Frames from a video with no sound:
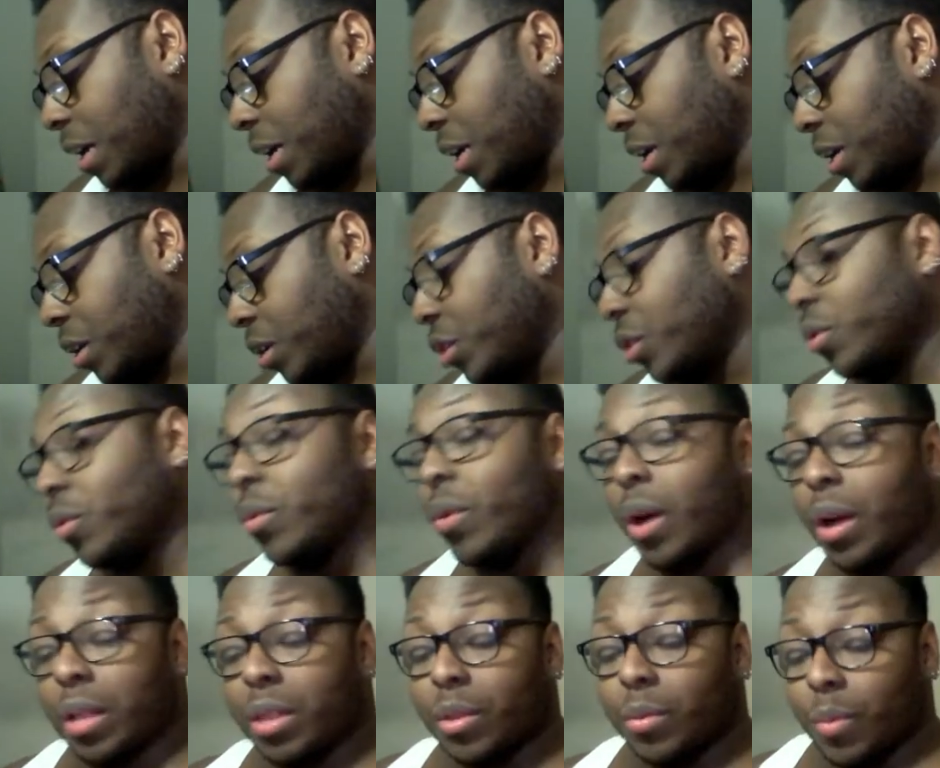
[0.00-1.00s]
you
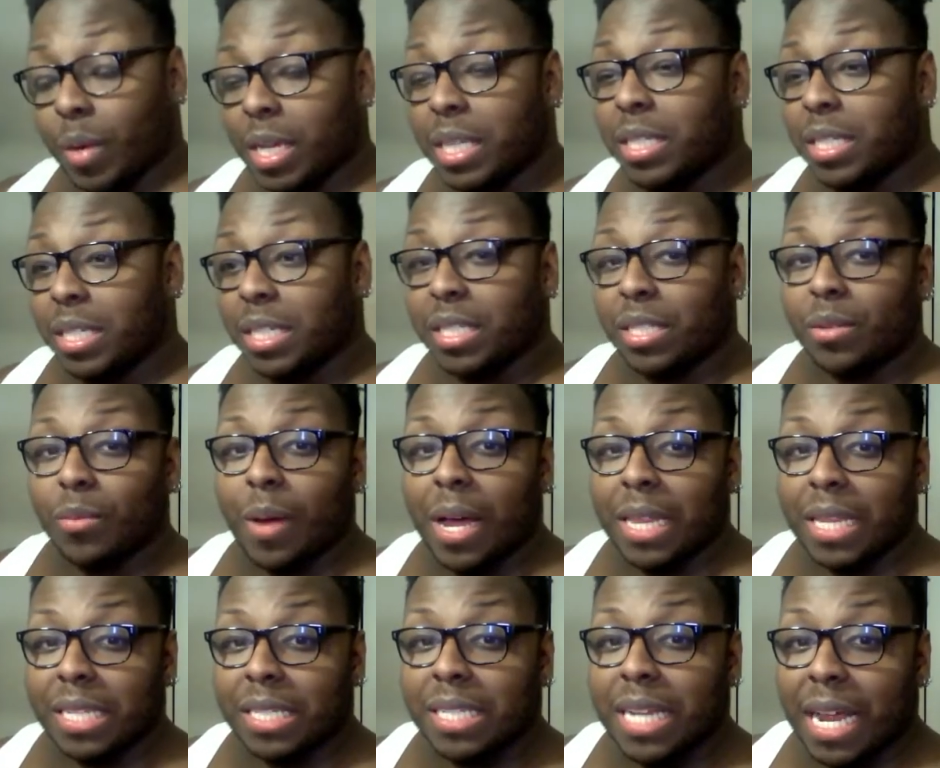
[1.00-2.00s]
are the reason as to why
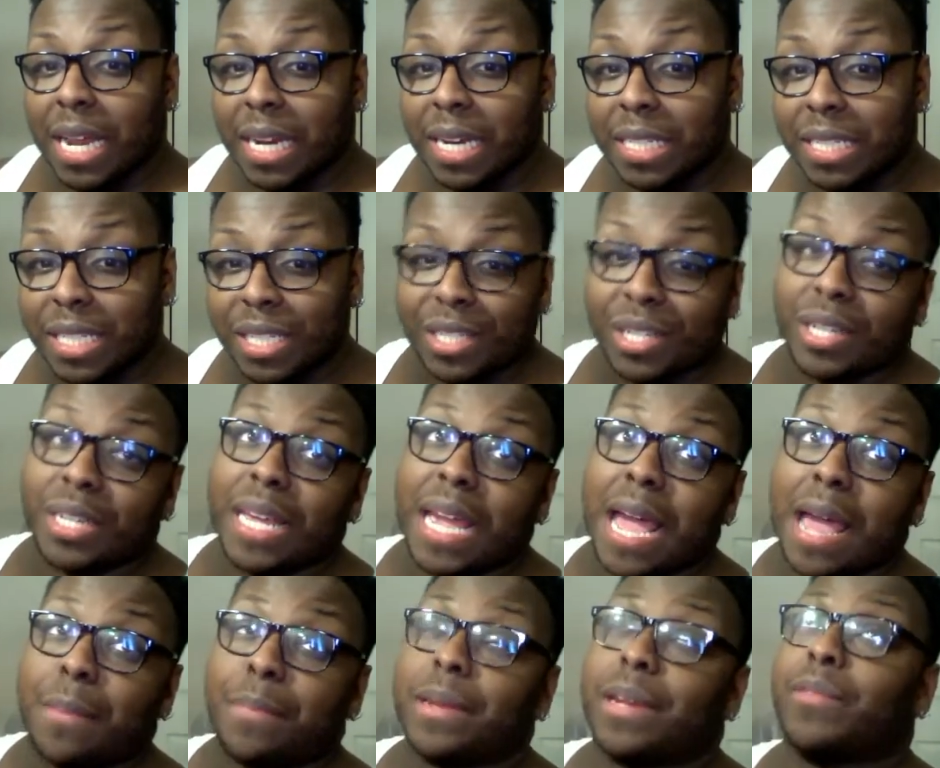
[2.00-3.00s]
that's not necessarily
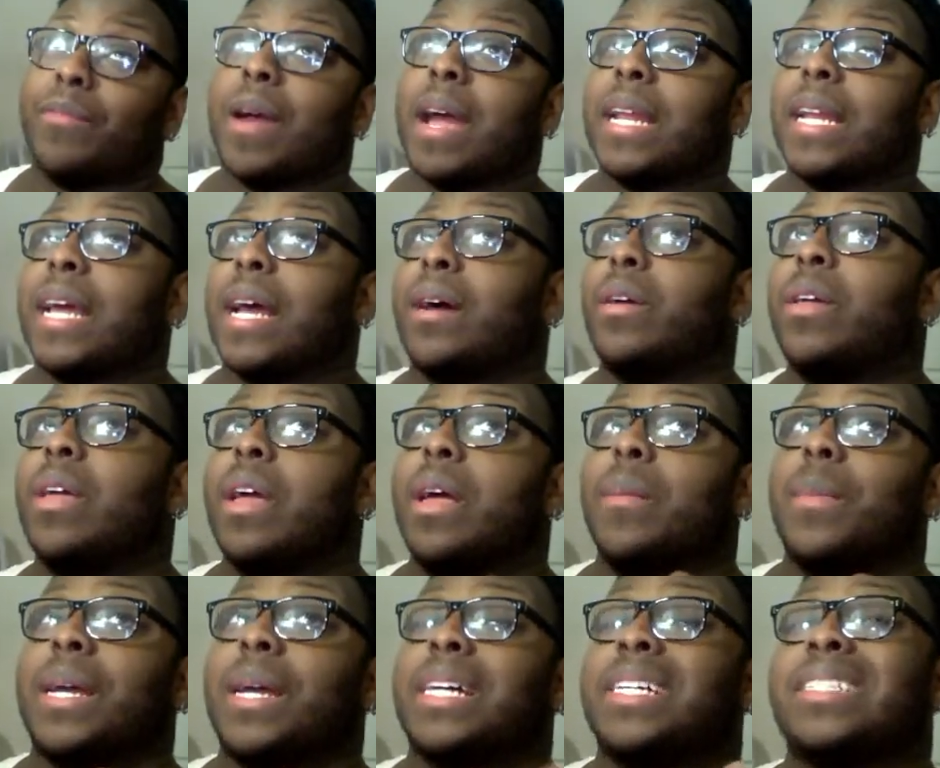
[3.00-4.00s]
happening right now,
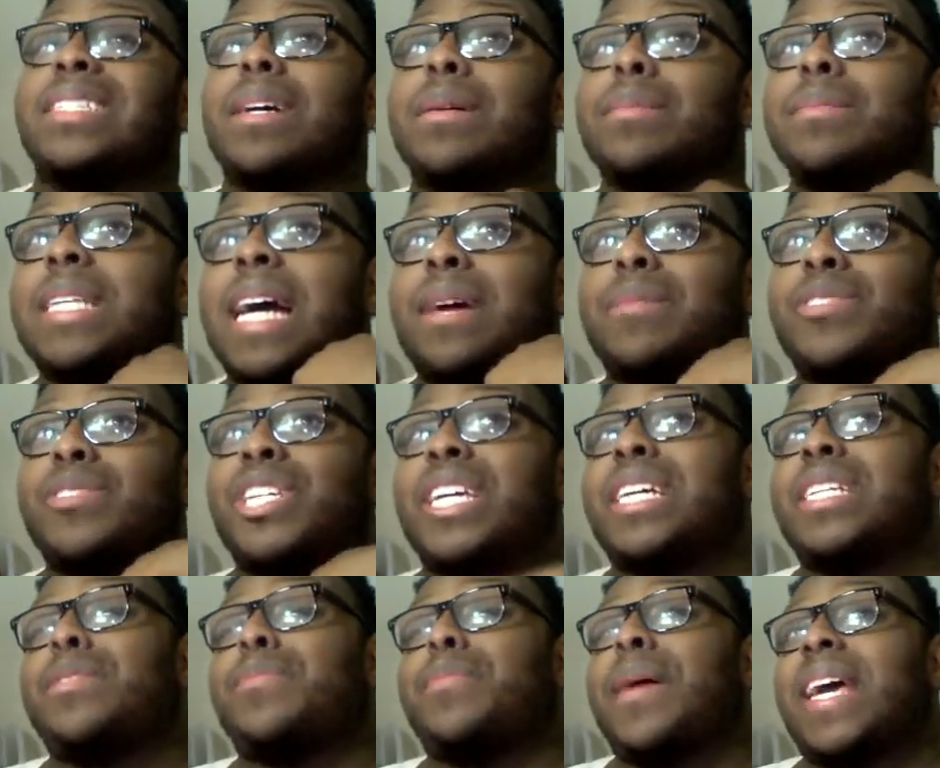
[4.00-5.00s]
because sometimes she
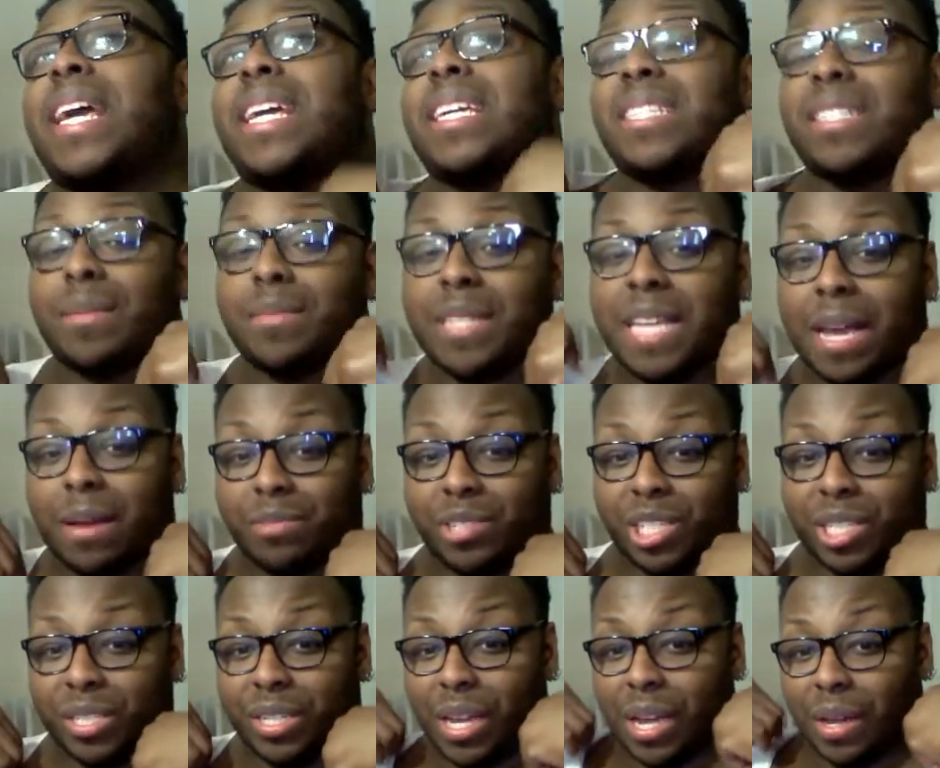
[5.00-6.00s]
gets paid, sometimes
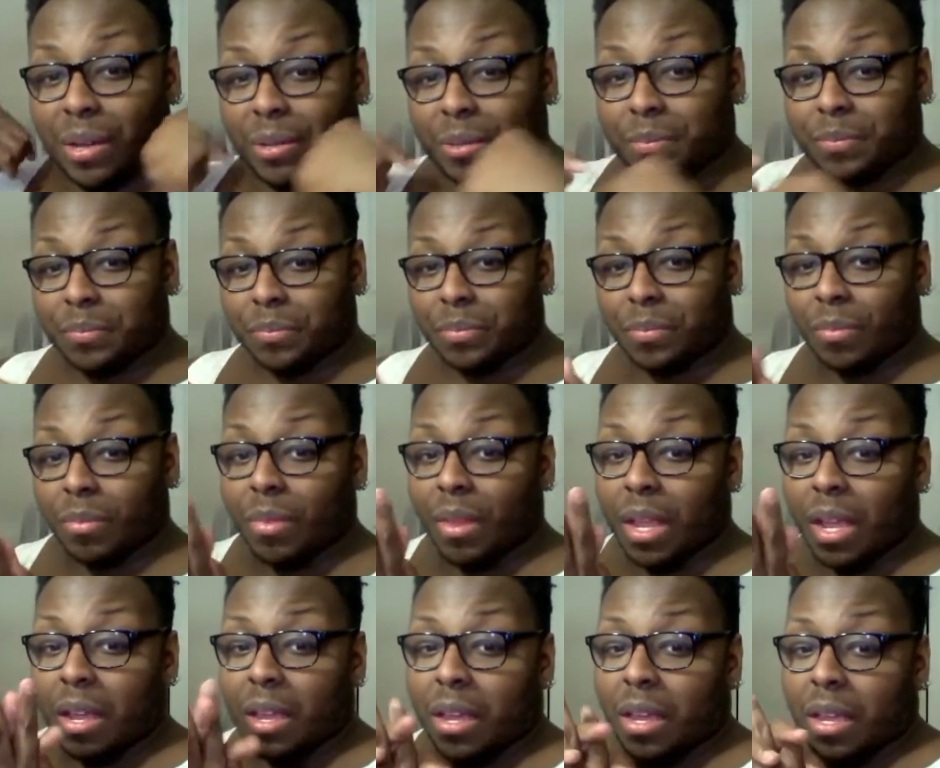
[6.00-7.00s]
she don't.
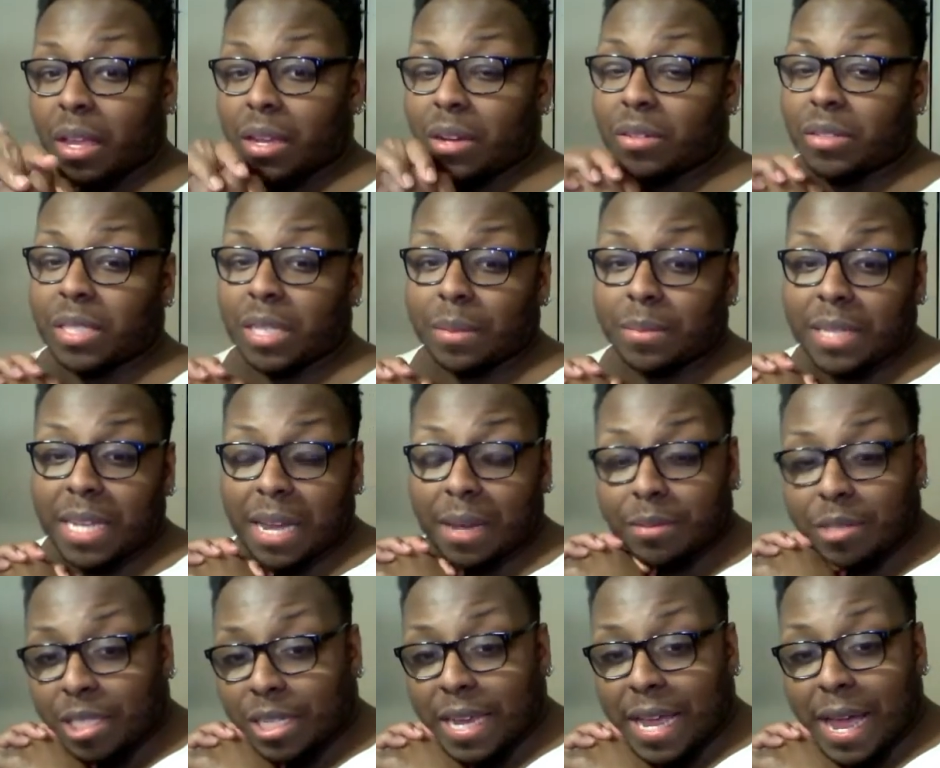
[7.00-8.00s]
You know,
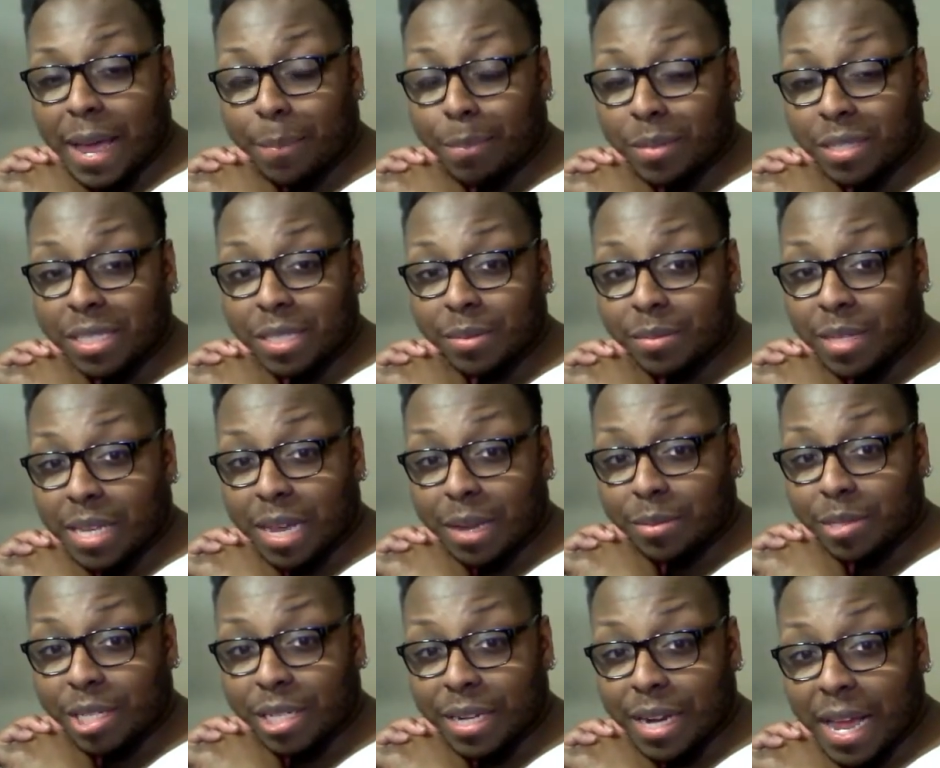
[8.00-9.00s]
sometimes she happy,
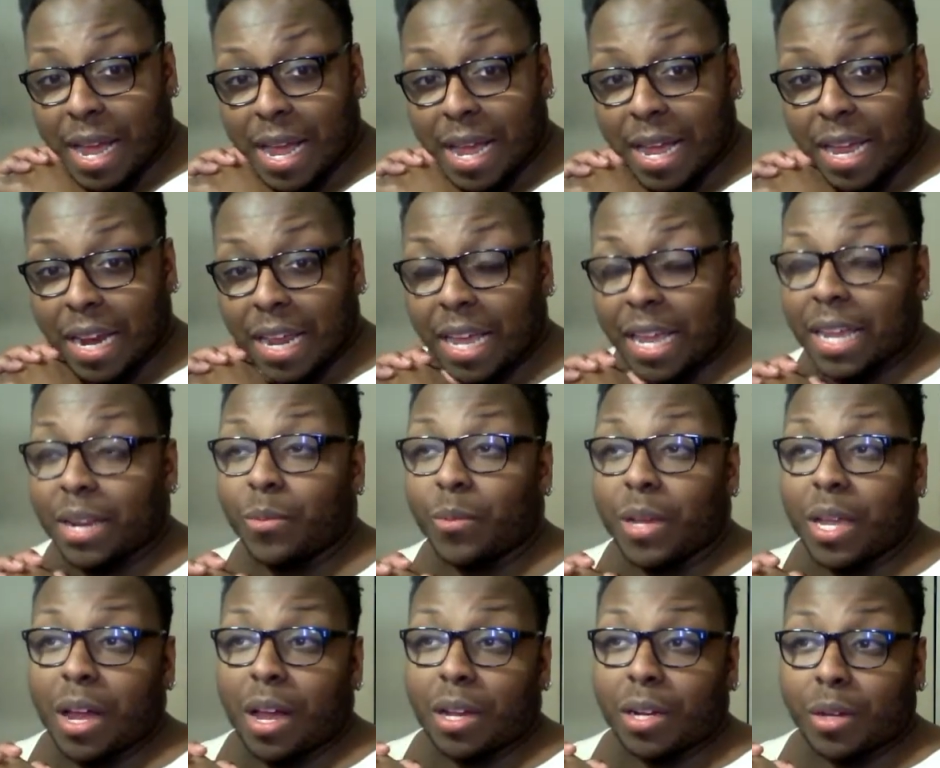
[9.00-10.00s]
sometimes she not. And
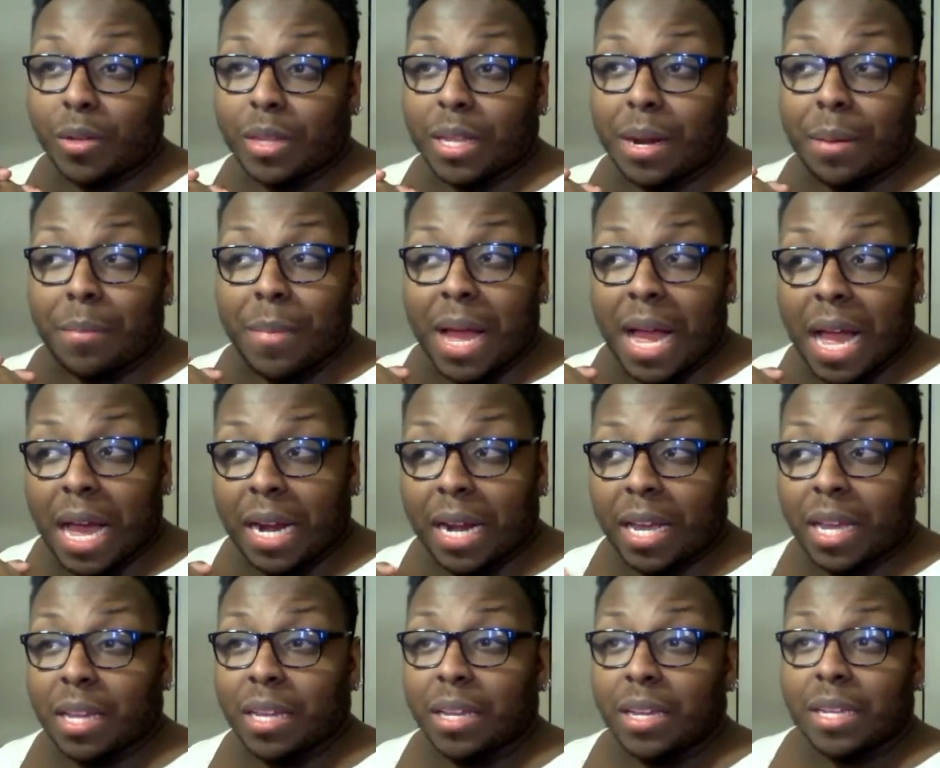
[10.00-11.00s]
we all know that
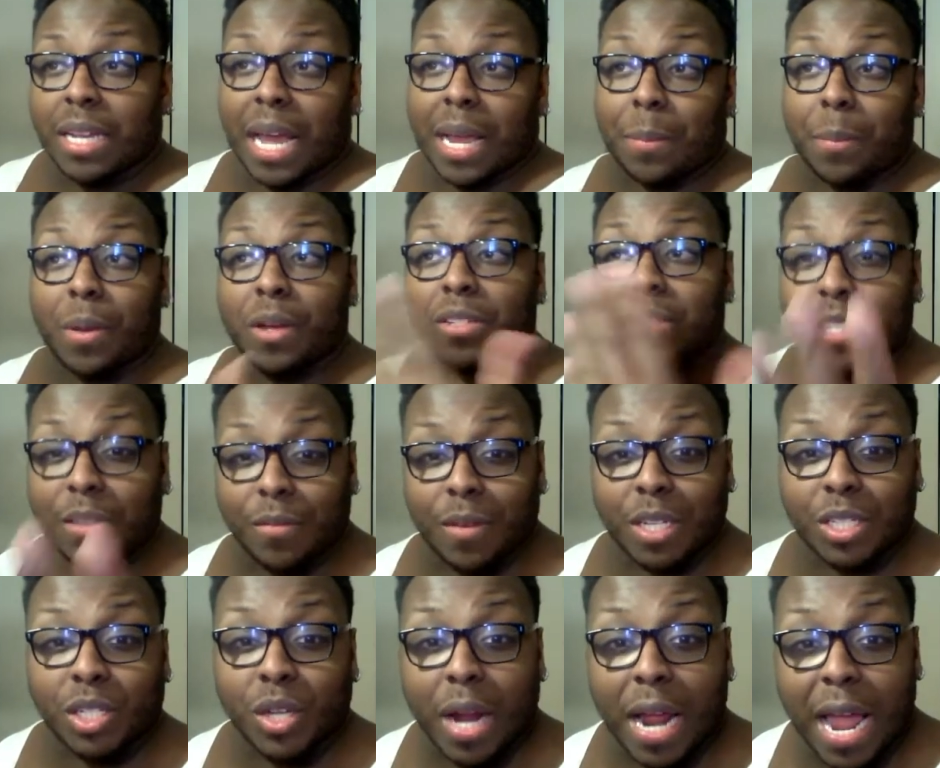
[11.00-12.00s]
Amada, like most of
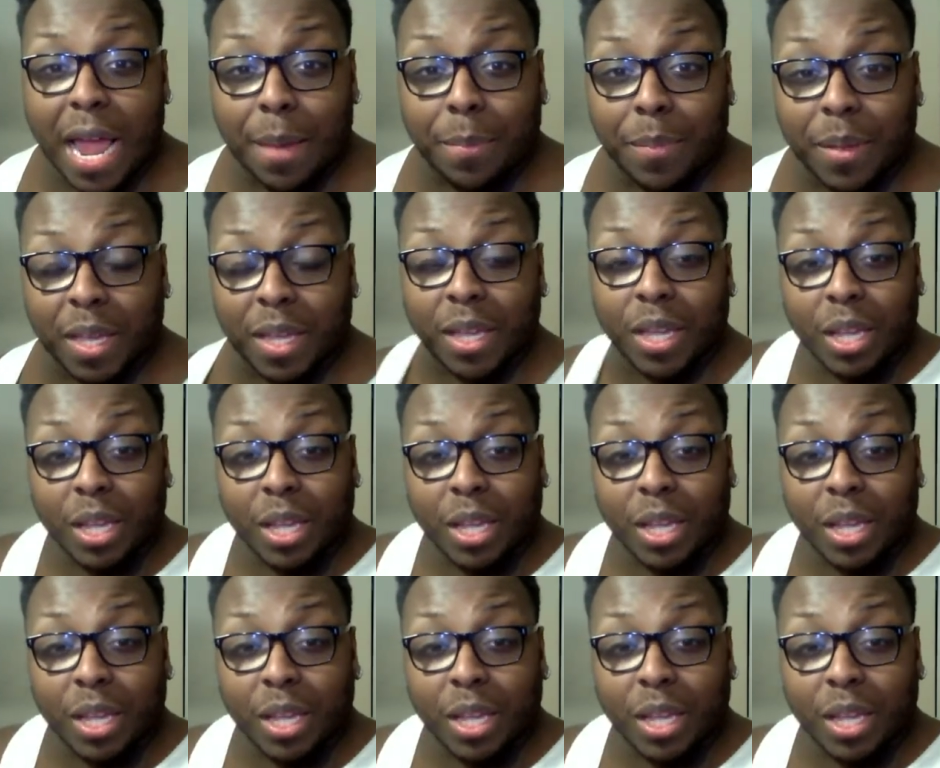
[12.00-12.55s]
us, are happy